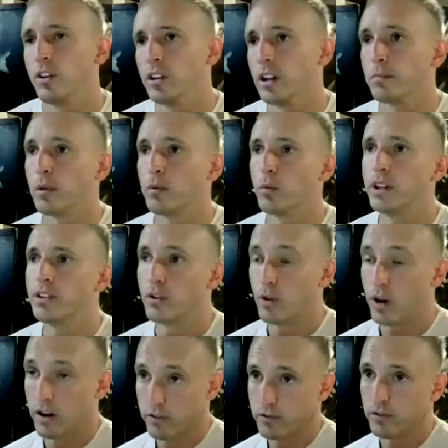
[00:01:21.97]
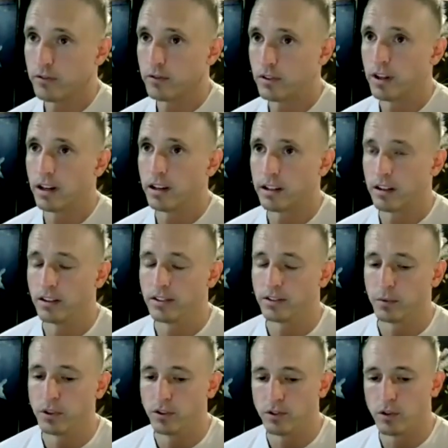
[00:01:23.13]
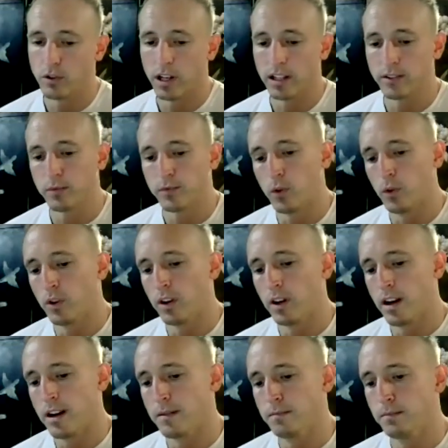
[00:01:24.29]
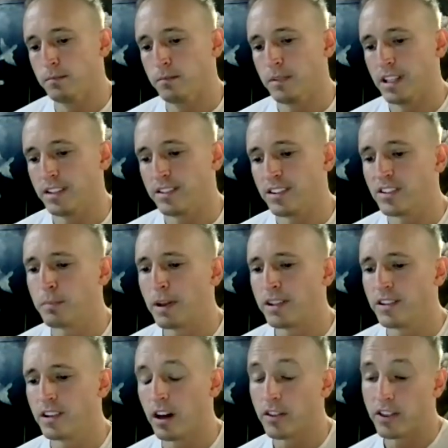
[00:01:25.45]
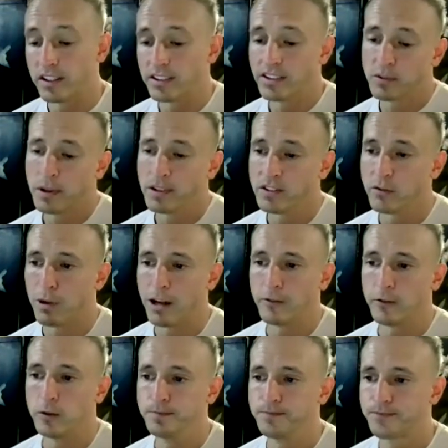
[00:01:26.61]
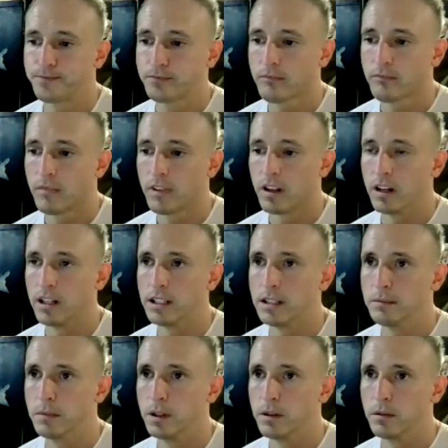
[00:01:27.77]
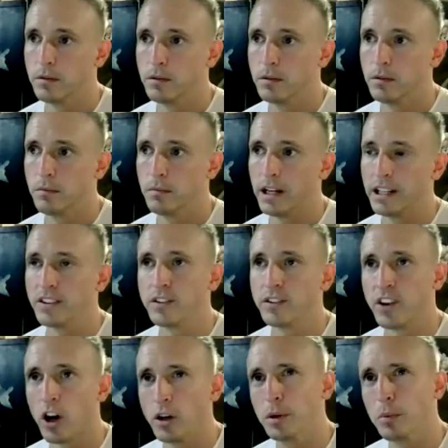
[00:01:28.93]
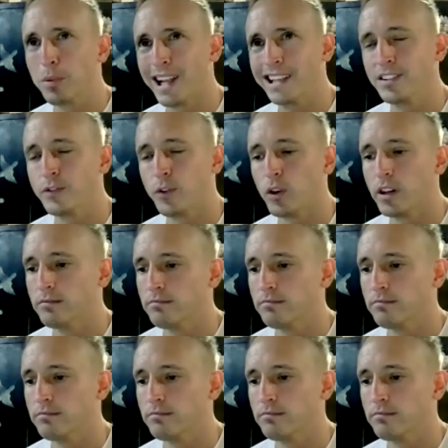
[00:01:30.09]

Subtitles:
But we do have clients that we use Google Ads for. It's an expensive platform, and it's a time and a place for it.